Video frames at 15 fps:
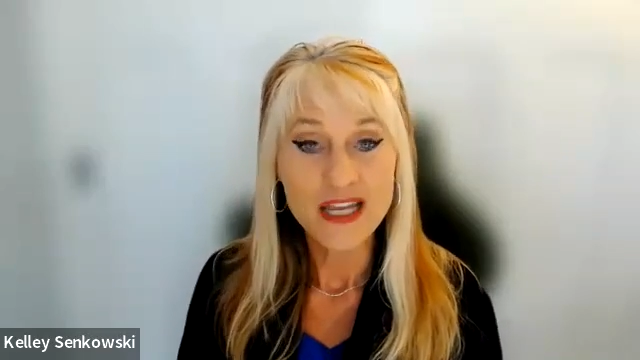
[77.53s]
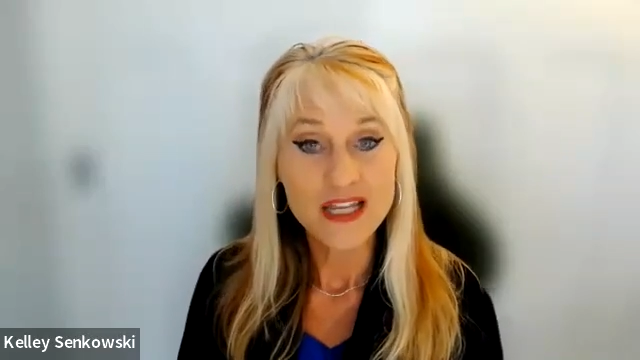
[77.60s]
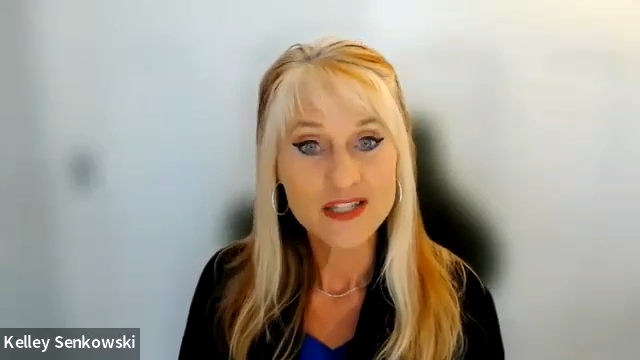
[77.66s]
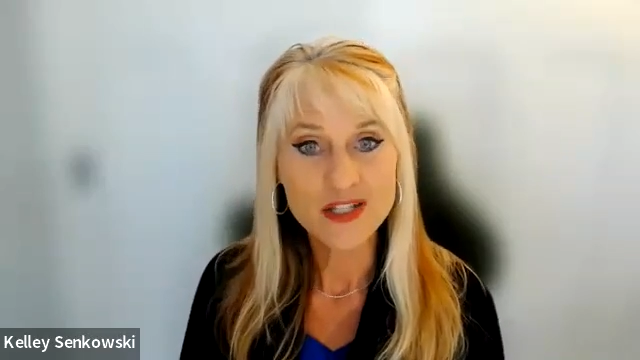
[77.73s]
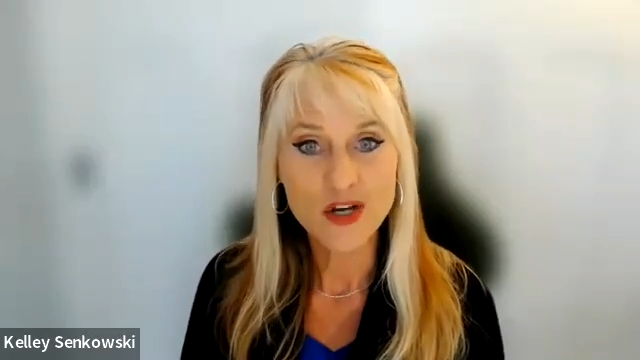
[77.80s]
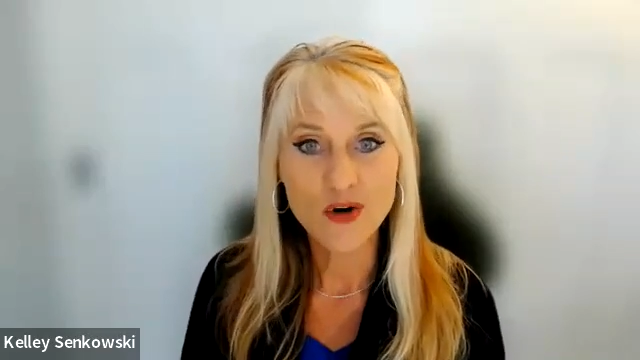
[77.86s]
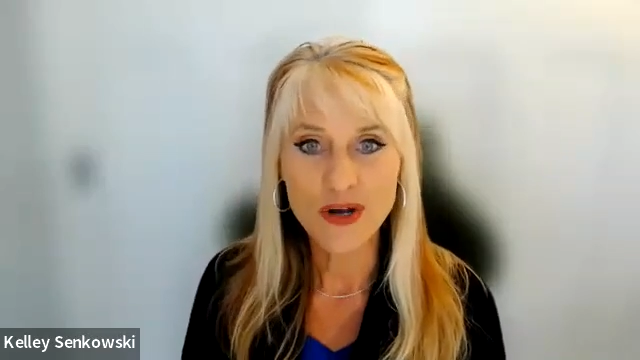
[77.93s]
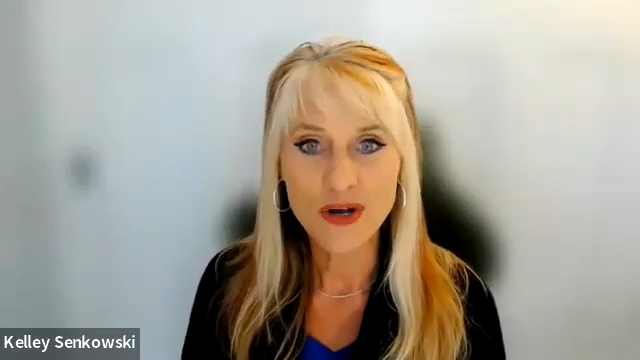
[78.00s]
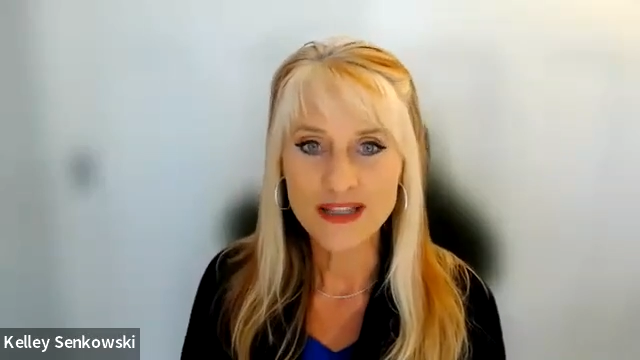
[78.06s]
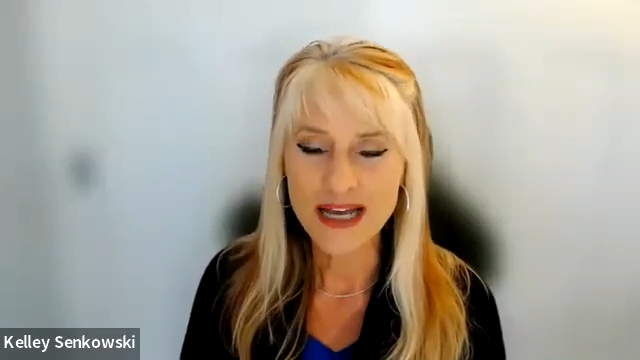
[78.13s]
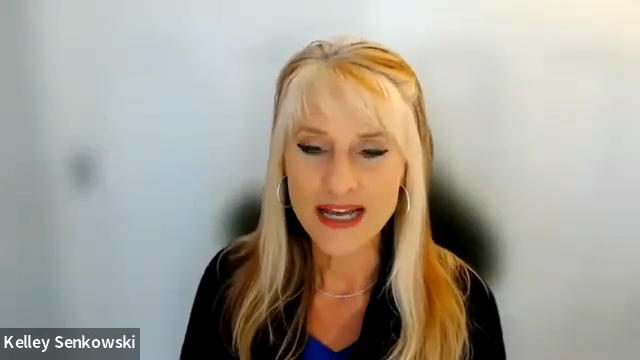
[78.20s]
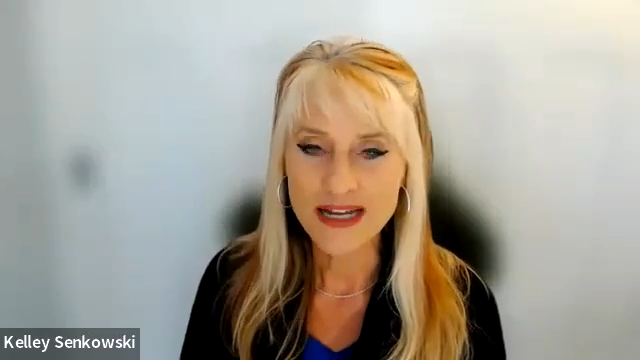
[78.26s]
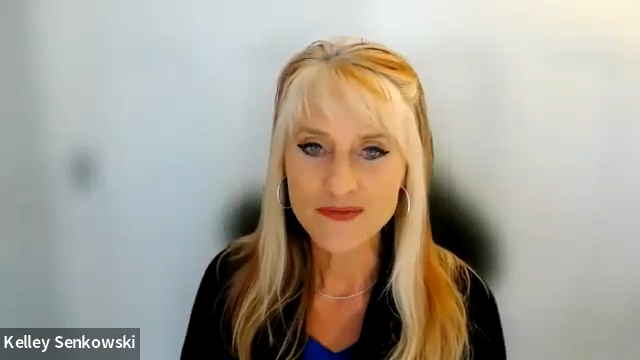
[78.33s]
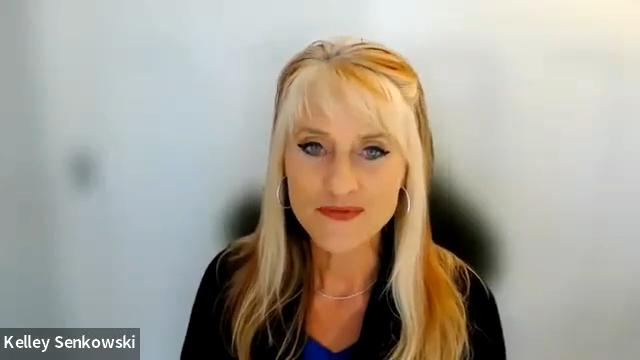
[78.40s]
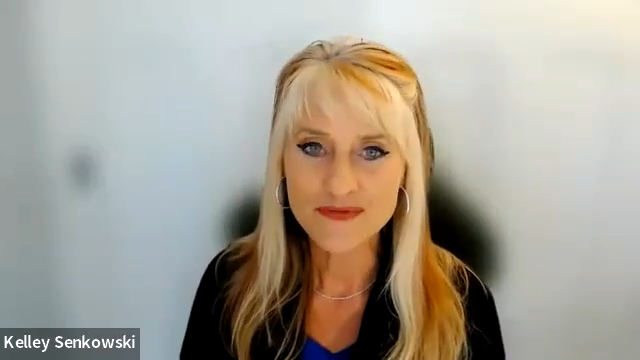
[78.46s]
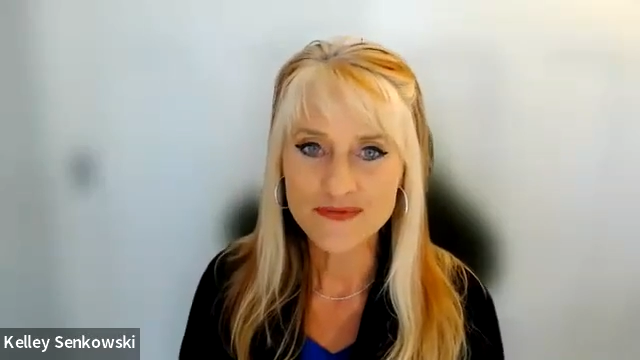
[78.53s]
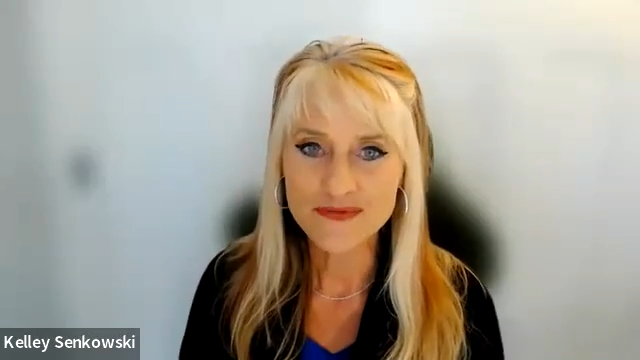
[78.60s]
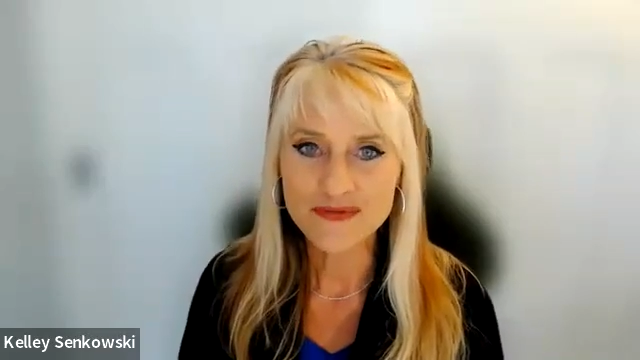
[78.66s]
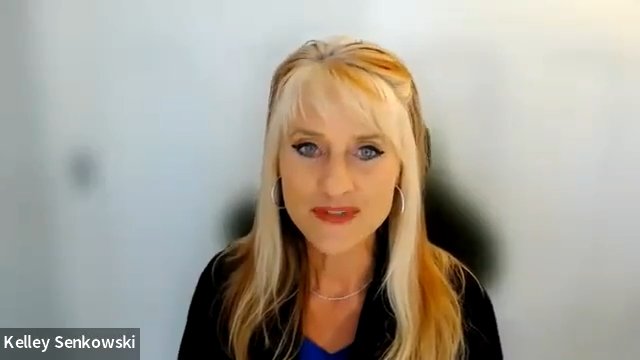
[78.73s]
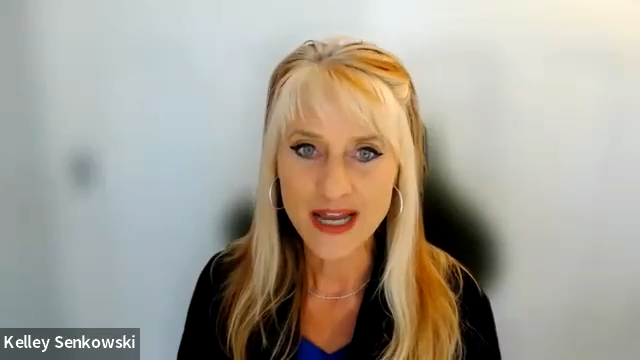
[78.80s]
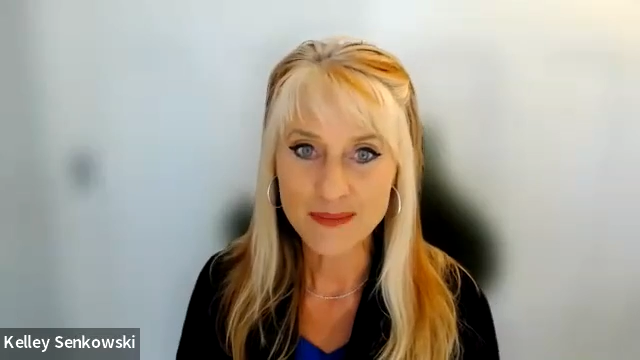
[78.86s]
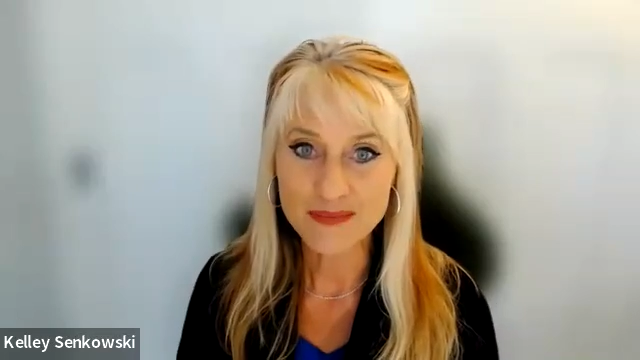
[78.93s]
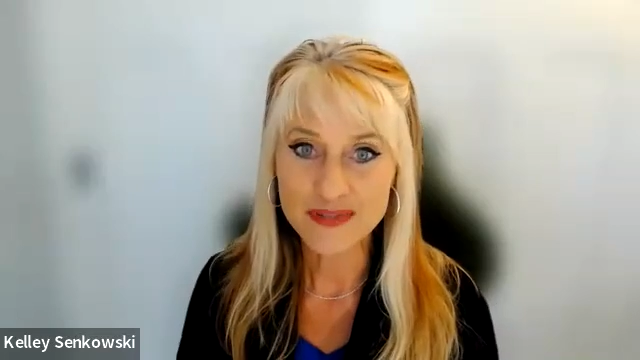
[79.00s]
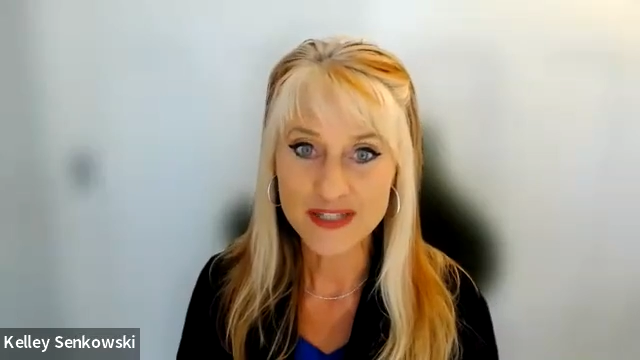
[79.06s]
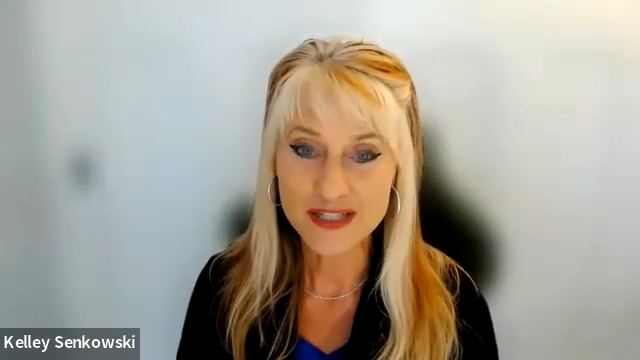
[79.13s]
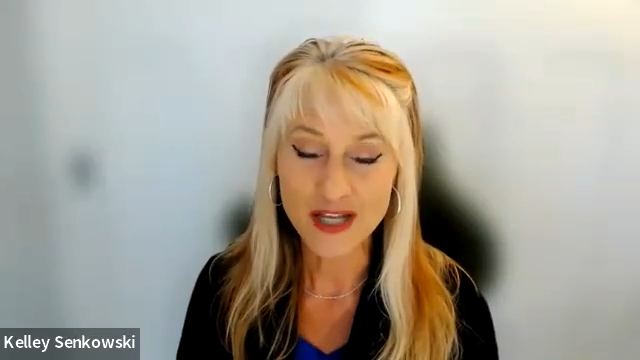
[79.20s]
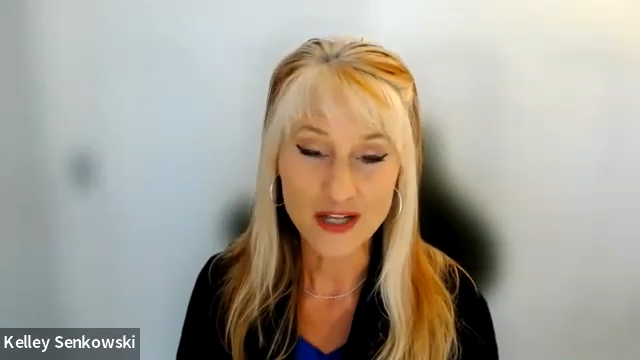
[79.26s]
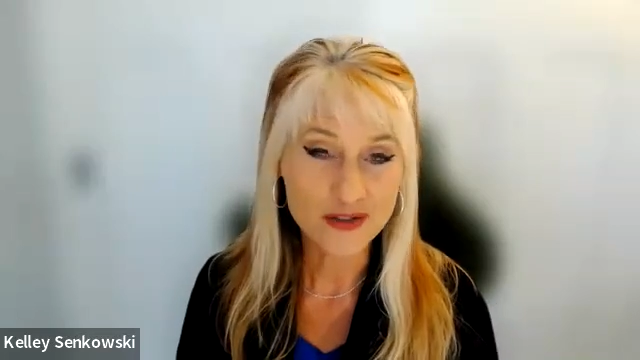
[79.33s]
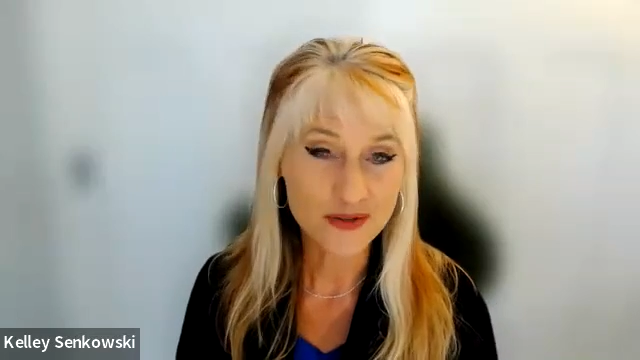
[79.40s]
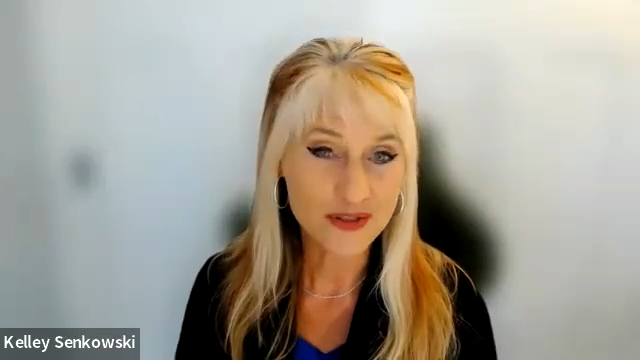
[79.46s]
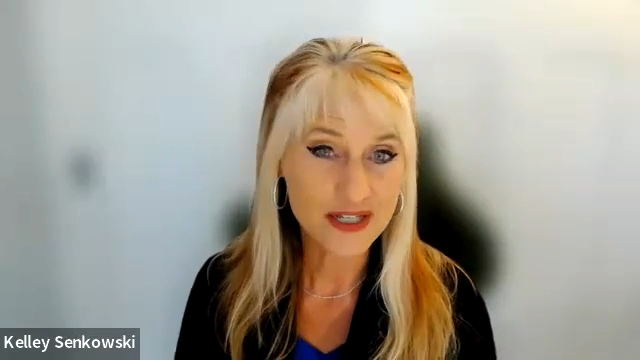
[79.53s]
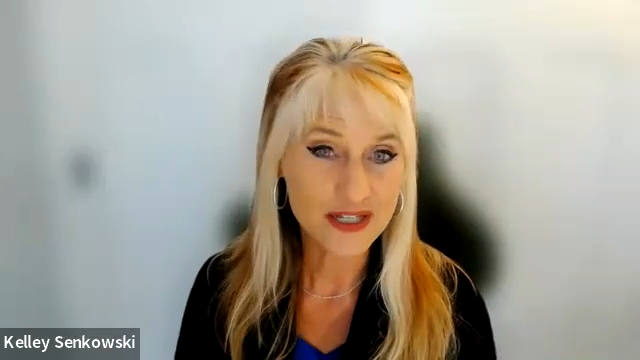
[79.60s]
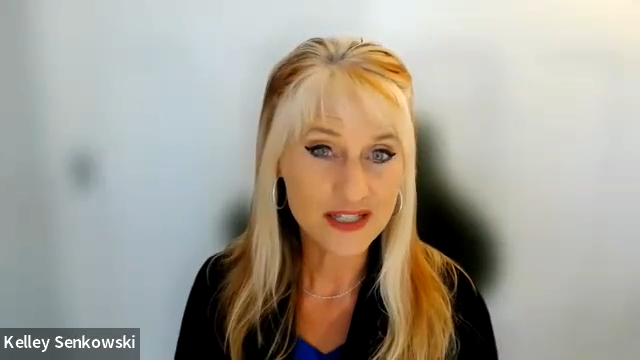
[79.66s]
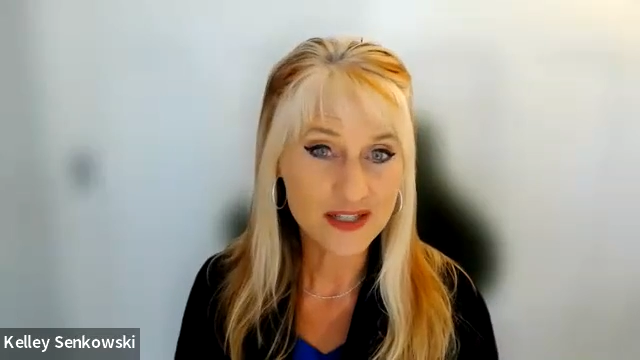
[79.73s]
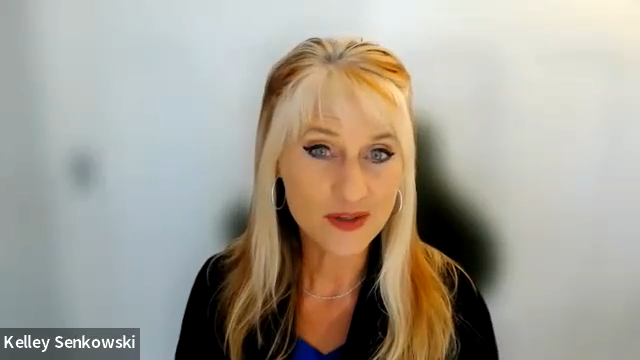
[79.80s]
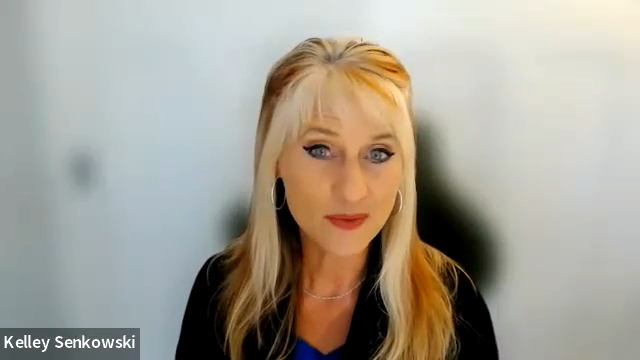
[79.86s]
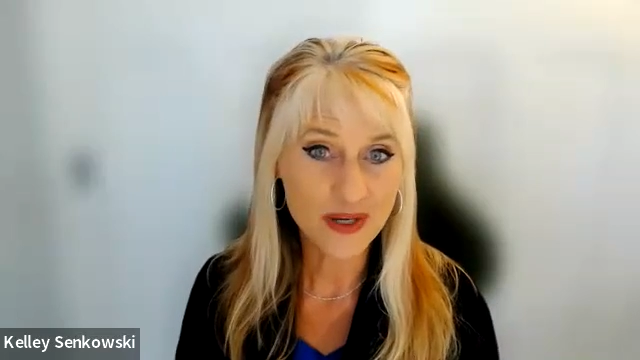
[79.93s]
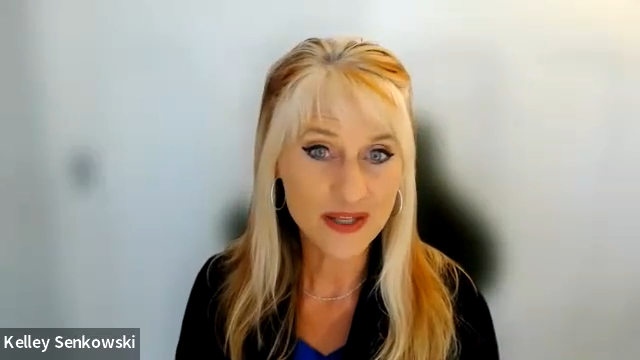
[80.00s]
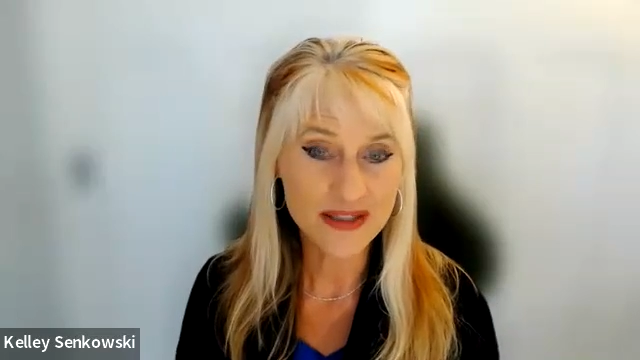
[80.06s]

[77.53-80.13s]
So a lot of times this also gets in the way,